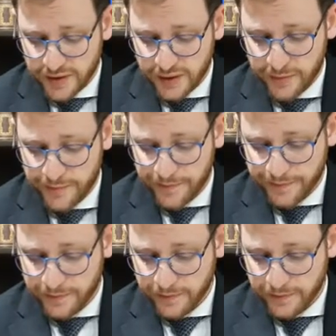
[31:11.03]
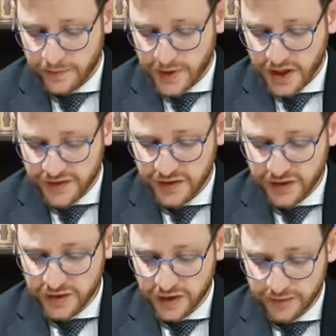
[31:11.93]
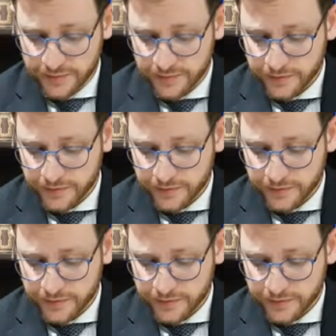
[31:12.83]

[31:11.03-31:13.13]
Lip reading: hasata